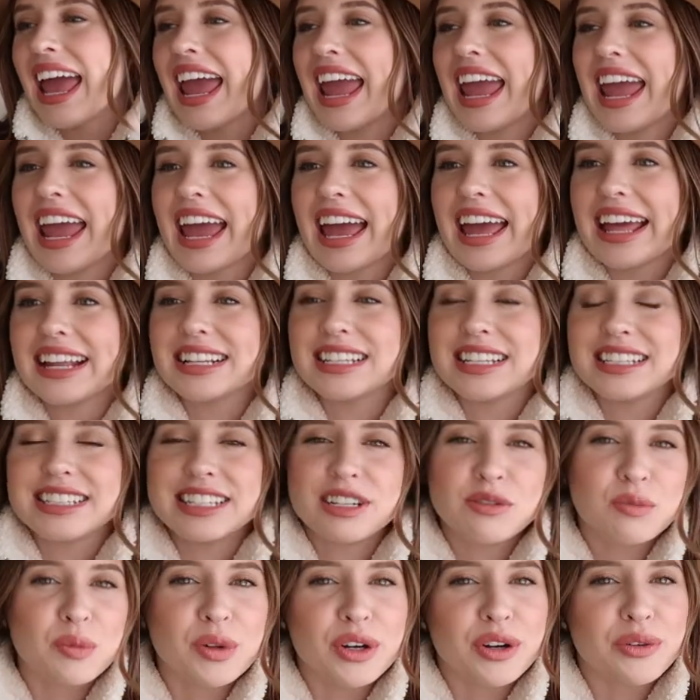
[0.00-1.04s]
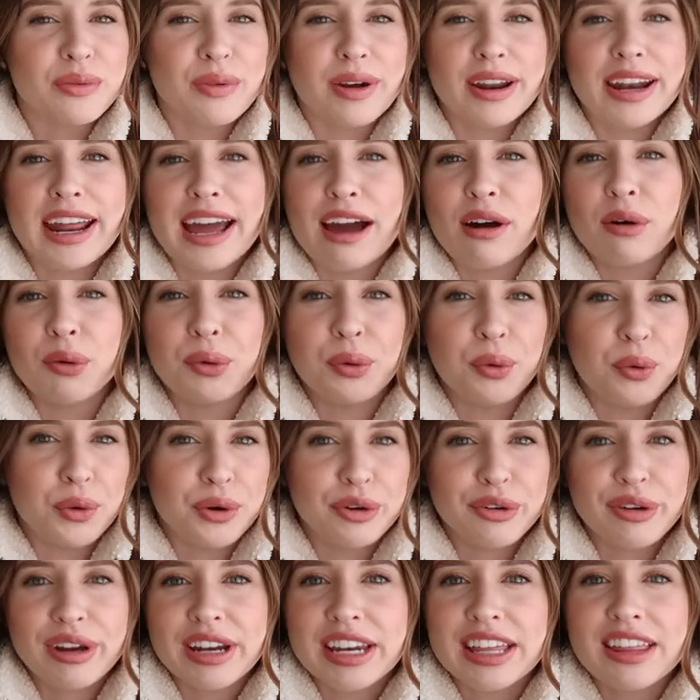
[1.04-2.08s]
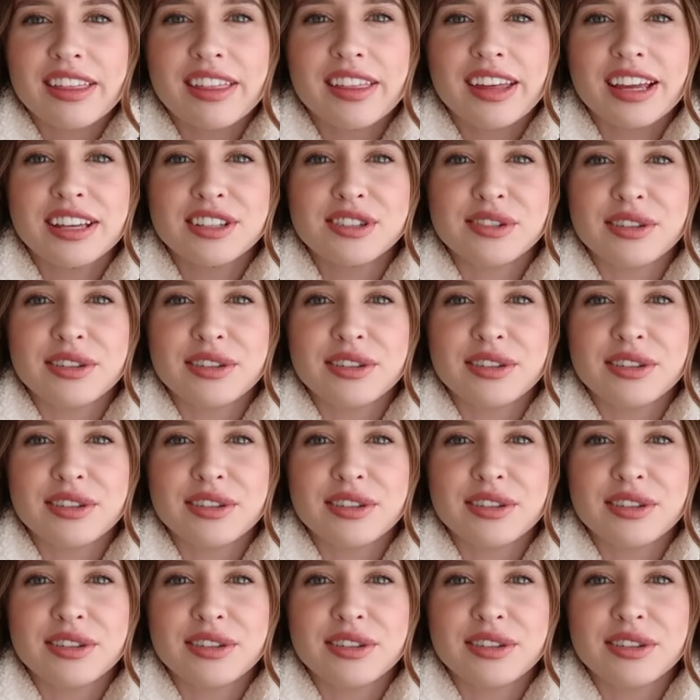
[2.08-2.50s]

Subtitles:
and didn't want to run out or order anything,